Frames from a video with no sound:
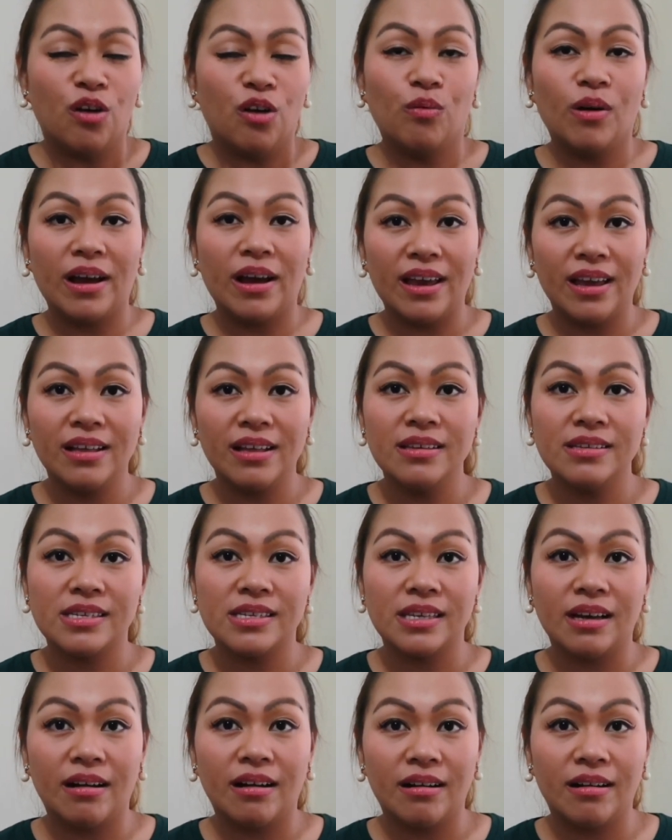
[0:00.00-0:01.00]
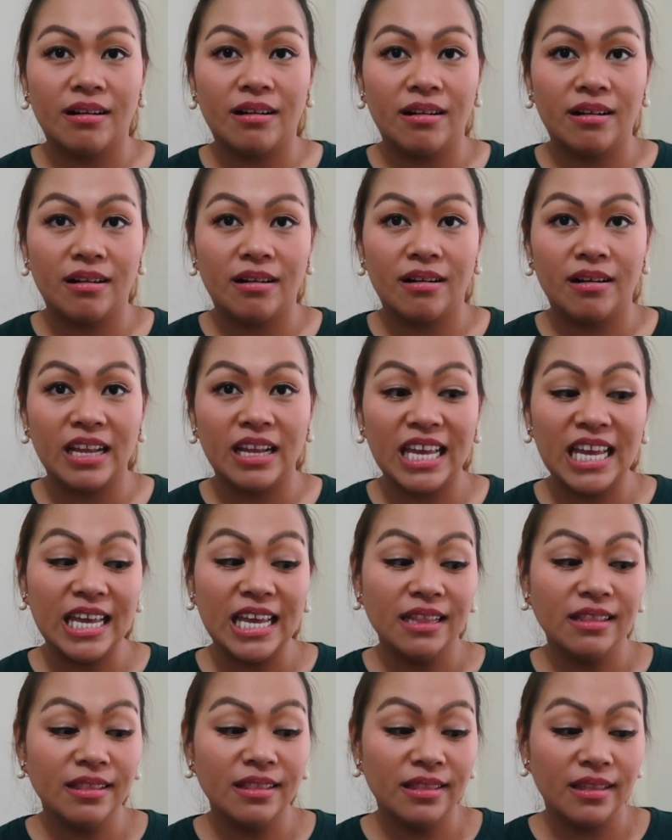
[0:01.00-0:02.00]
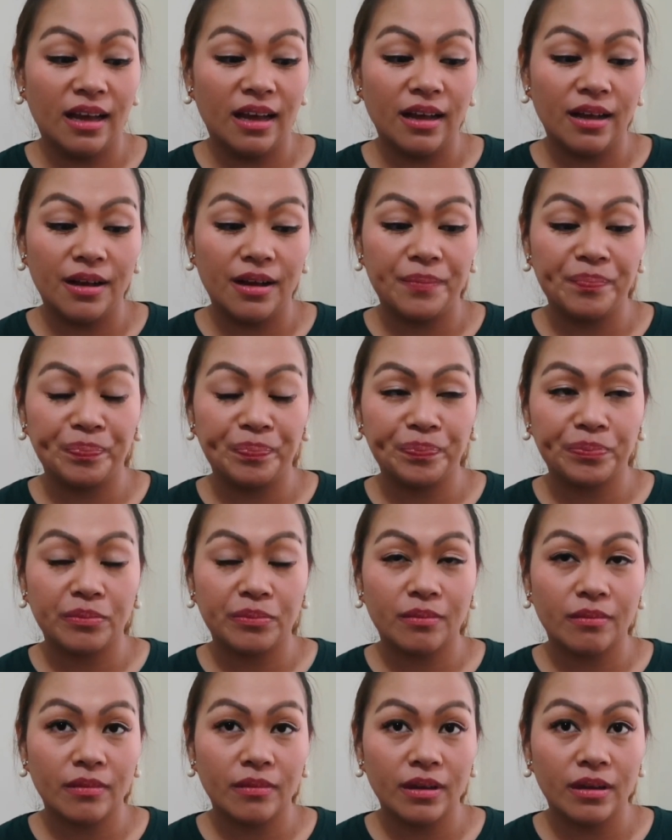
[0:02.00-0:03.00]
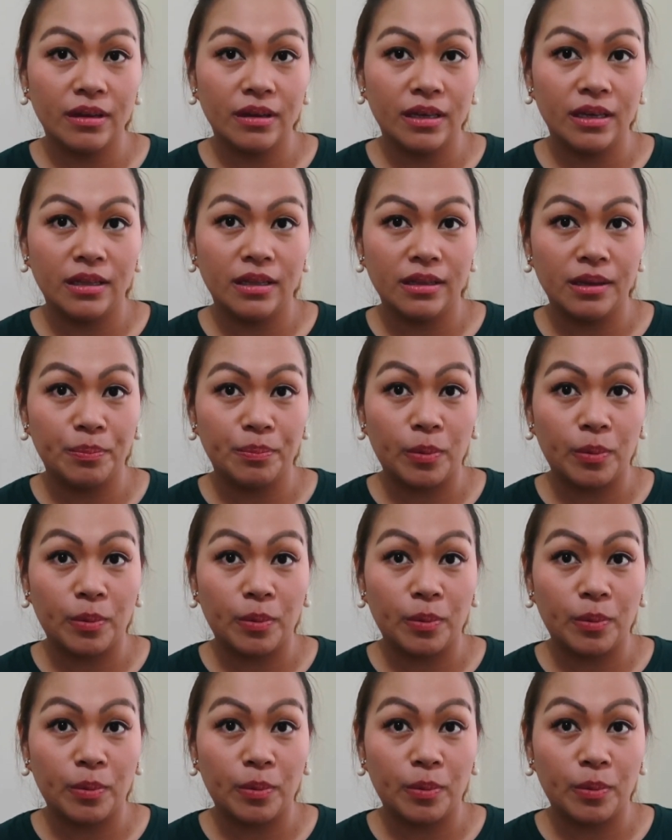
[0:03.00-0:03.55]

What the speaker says: what else are in the